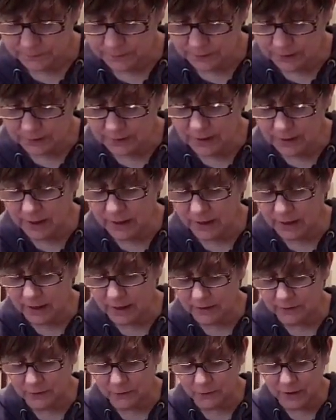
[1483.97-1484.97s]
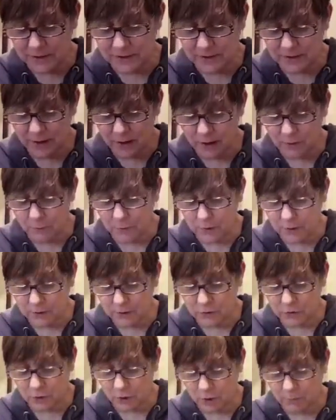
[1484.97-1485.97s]
Yeah, the resin art
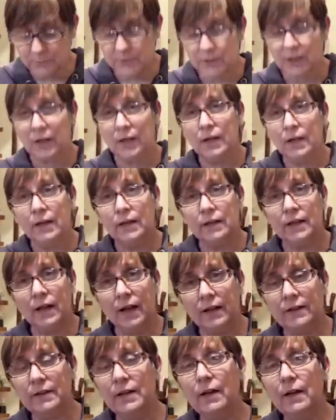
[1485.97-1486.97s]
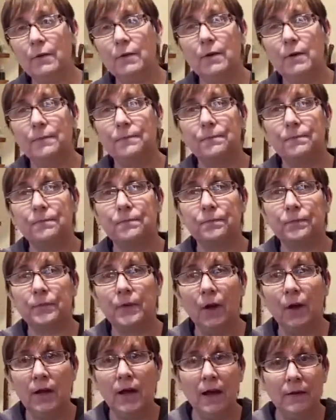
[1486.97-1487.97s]
workshops. Yeah, now
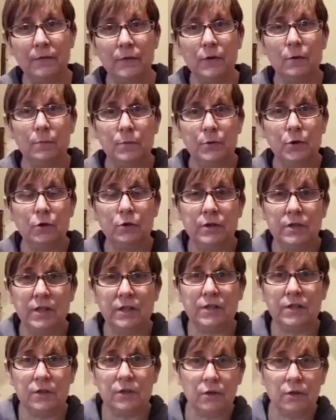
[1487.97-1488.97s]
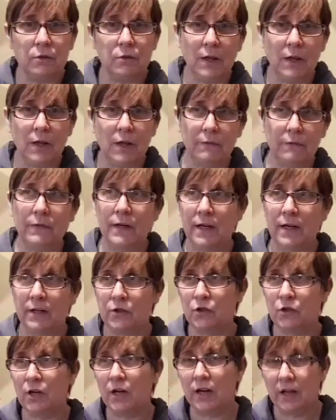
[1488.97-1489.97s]
I have an opportunity to do that for
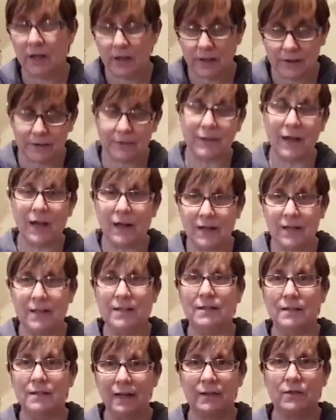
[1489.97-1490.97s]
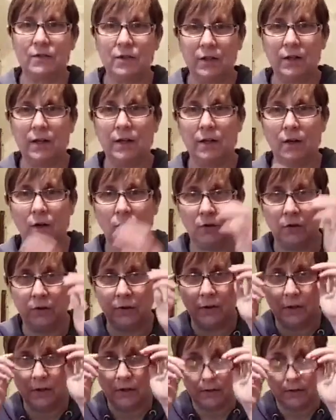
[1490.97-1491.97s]
next year. That is actually on
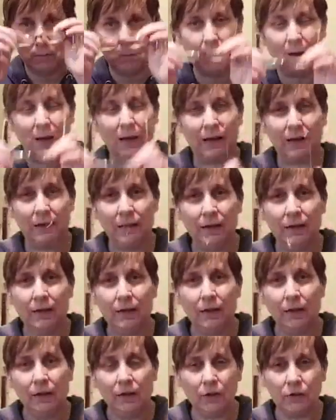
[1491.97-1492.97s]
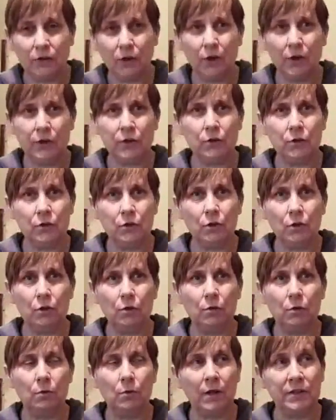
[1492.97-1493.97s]
the plan, because I
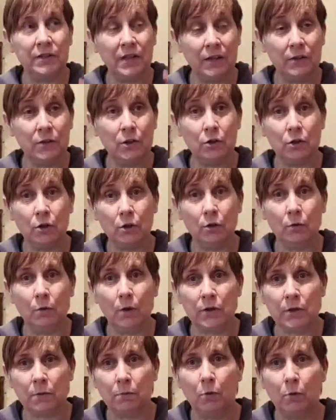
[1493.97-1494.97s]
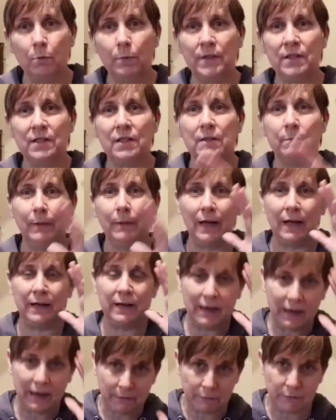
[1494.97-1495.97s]
tend to do a small business plan
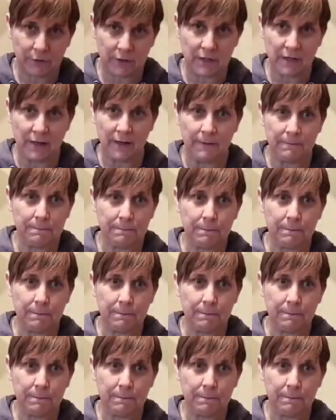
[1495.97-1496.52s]
every year.